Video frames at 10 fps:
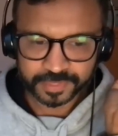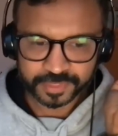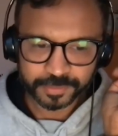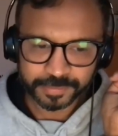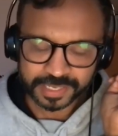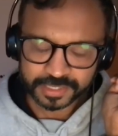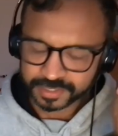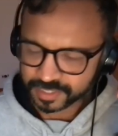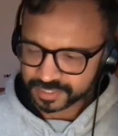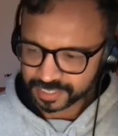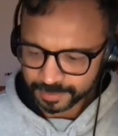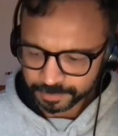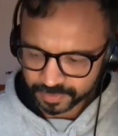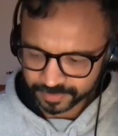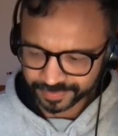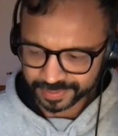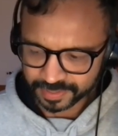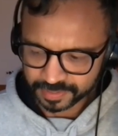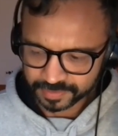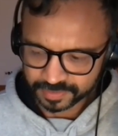you mentioned there's a couple of
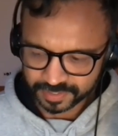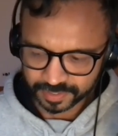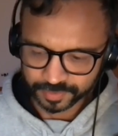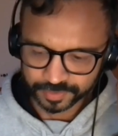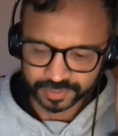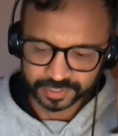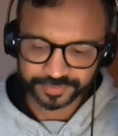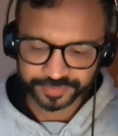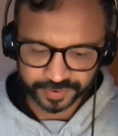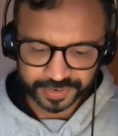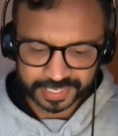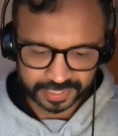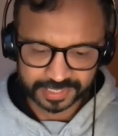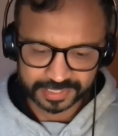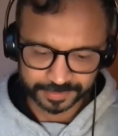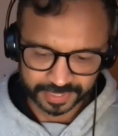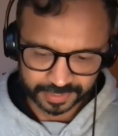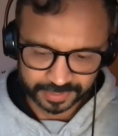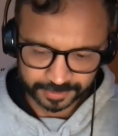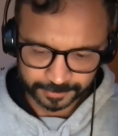other, so it's very clear to
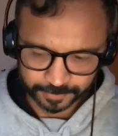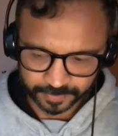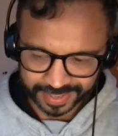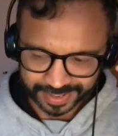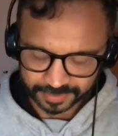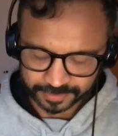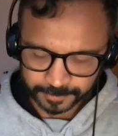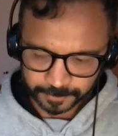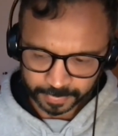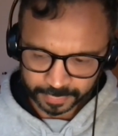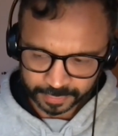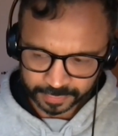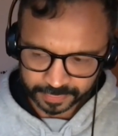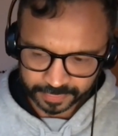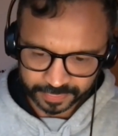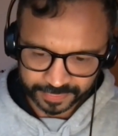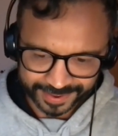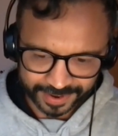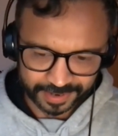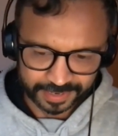me that
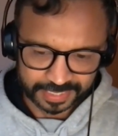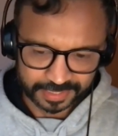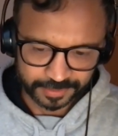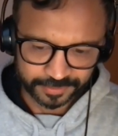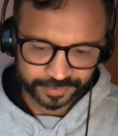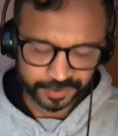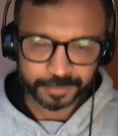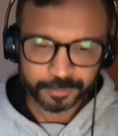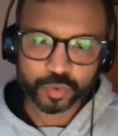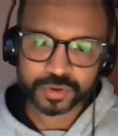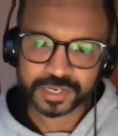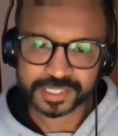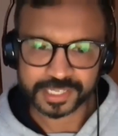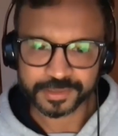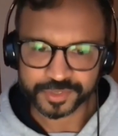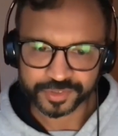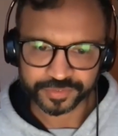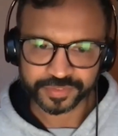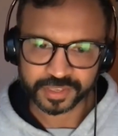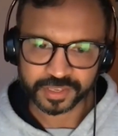they are very important in terms
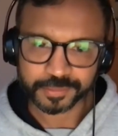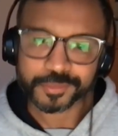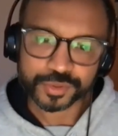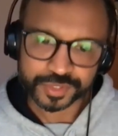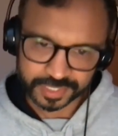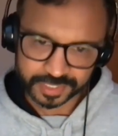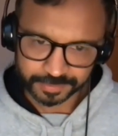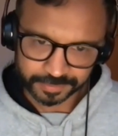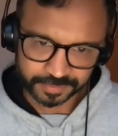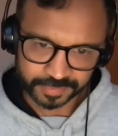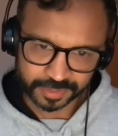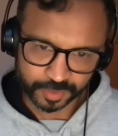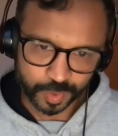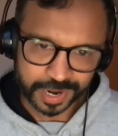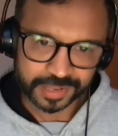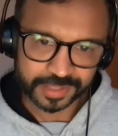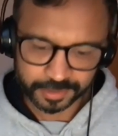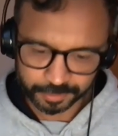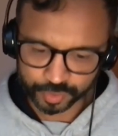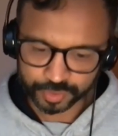of the immune system and the way
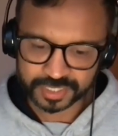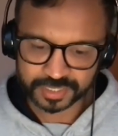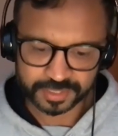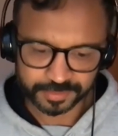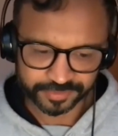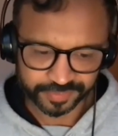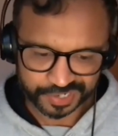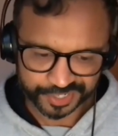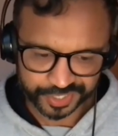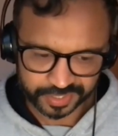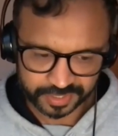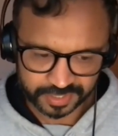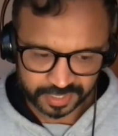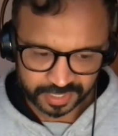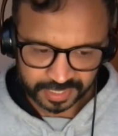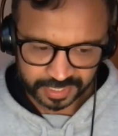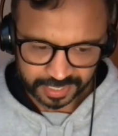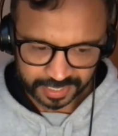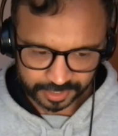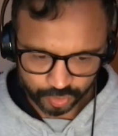the immune system functions,
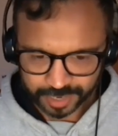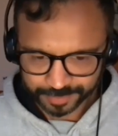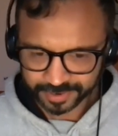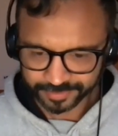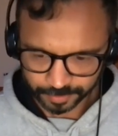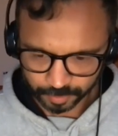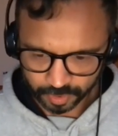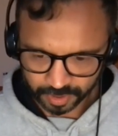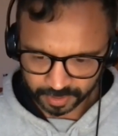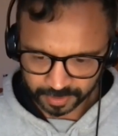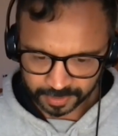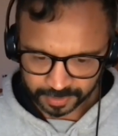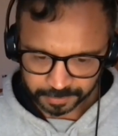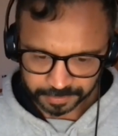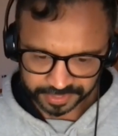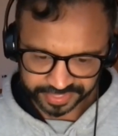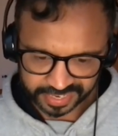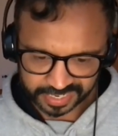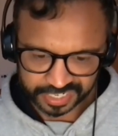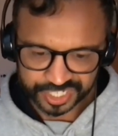and correct me if I'm wrong, but
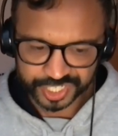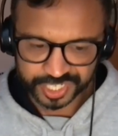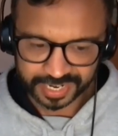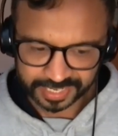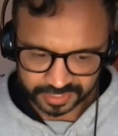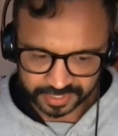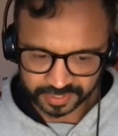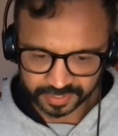they initiate